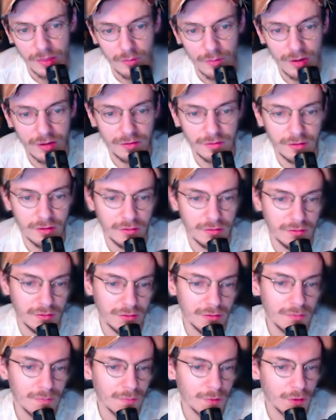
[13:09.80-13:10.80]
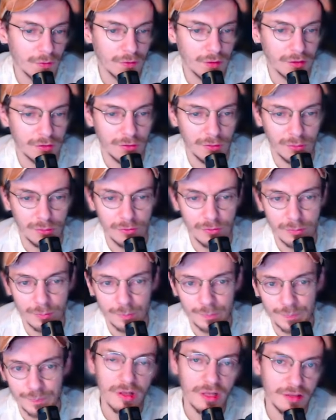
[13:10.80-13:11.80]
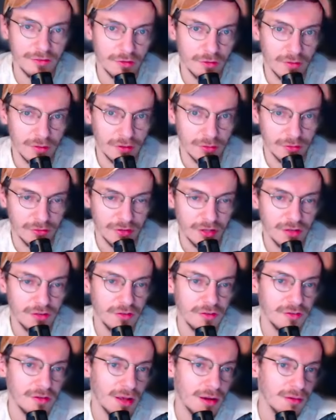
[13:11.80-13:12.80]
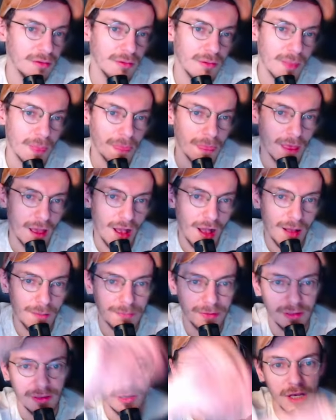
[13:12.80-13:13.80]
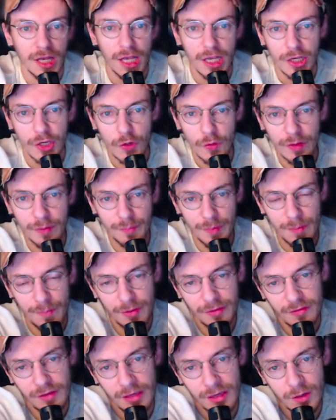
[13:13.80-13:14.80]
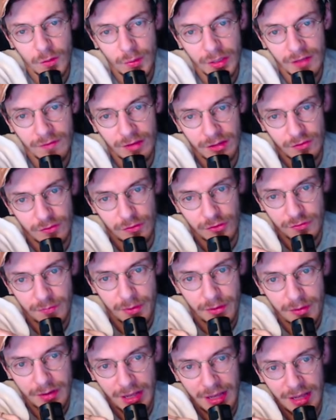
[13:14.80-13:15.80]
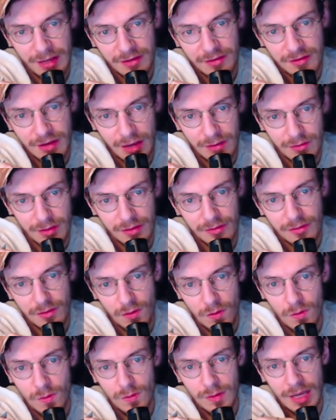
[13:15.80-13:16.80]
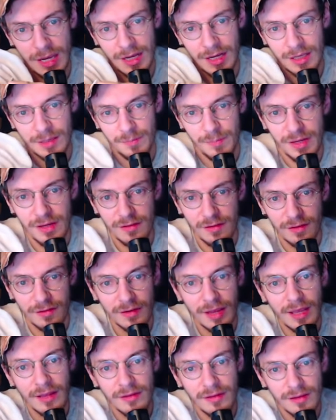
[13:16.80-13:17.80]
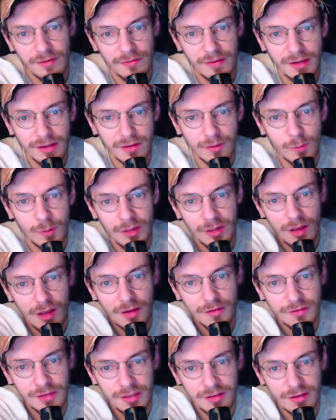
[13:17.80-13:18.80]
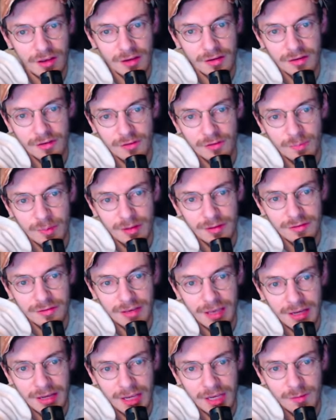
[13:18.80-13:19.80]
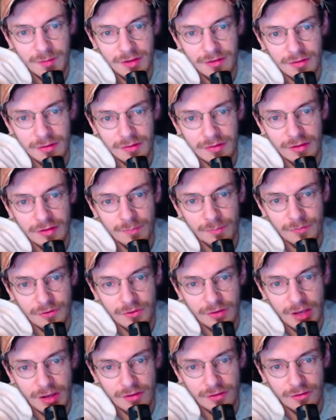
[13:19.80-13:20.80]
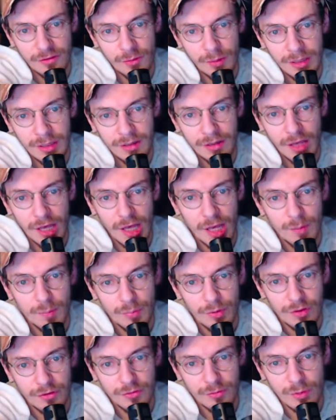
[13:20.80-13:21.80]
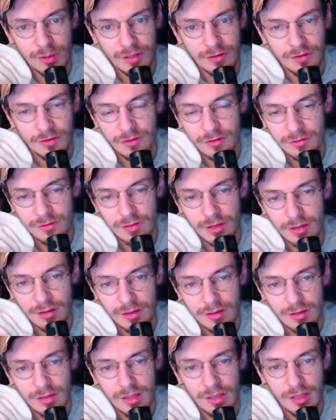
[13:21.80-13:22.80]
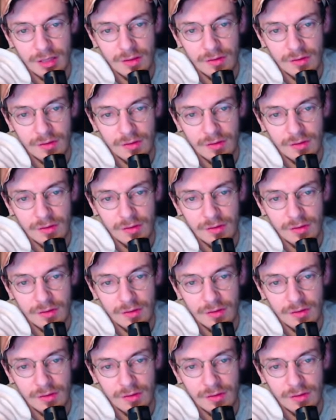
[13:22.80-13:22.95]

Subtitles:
The rest is not that huge. We'll get to the new synergies now. RP. Current members including Vengeful Spirit and Skywrath. All allied pieces gain the effect when casting targeted spells, and enemies there is a chance to hit +1 additional target.